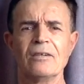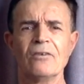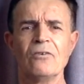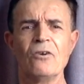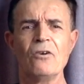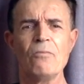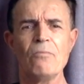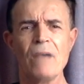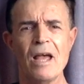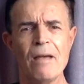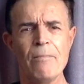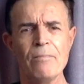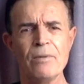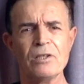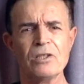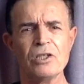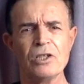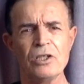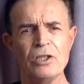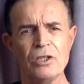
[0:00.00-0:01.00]
Remember
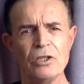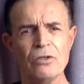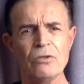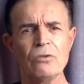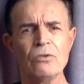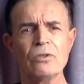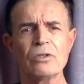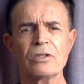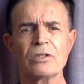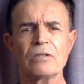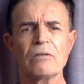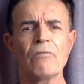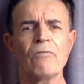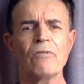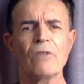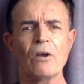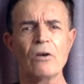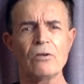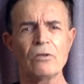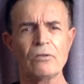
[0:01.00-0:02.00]
to use
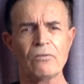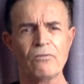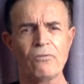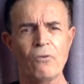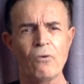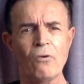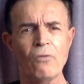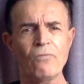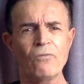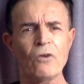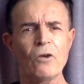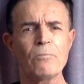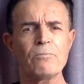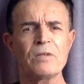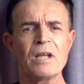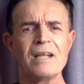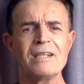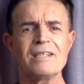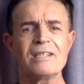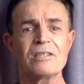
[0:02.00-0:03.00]
those 4 verb
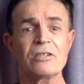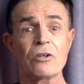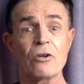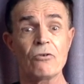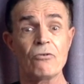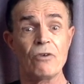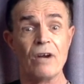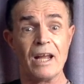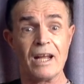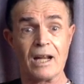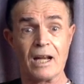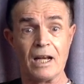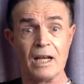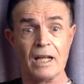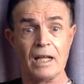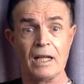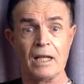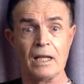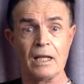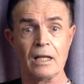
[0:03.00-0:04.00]
tenses
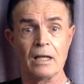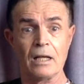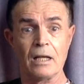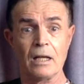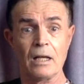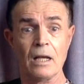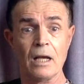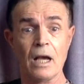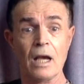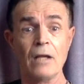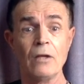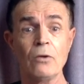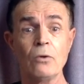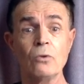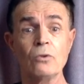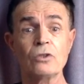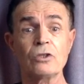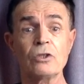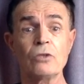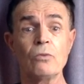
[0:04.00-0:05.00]
correctly. And
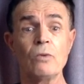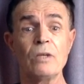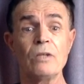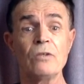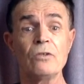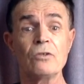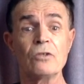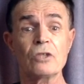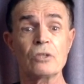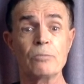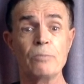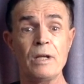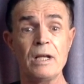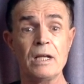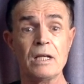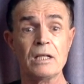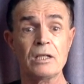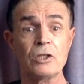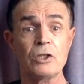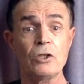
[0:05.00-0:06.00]
also when you
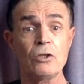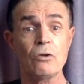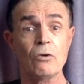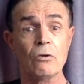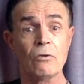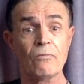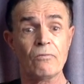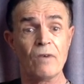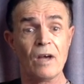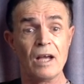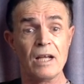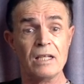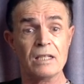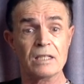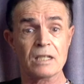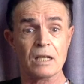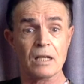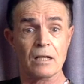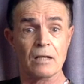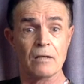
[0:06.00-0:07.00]
speak to your
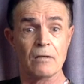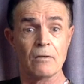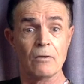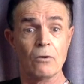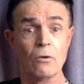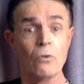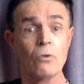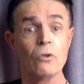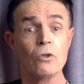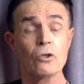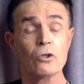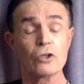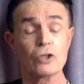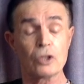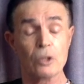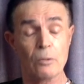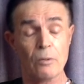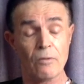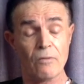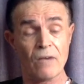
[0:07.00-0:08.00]
advisor or your
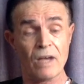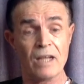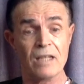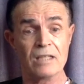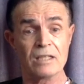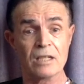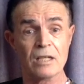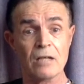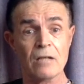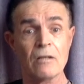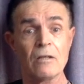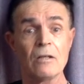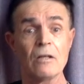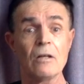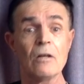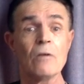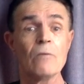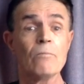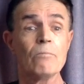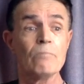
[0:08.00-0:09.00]
supervisor,
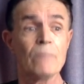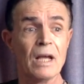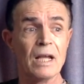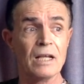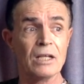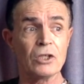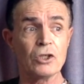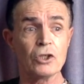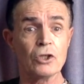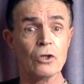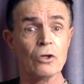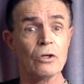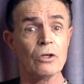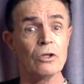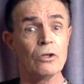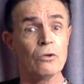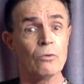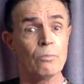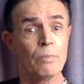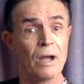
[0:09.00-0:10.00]
make sure
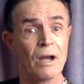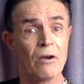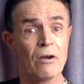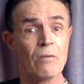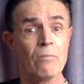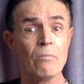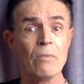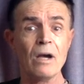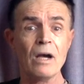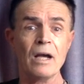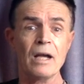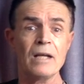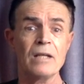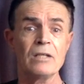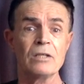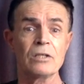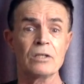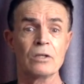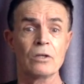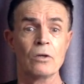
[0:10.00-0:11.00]
you bear in
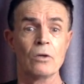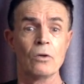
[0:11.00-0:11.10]
mind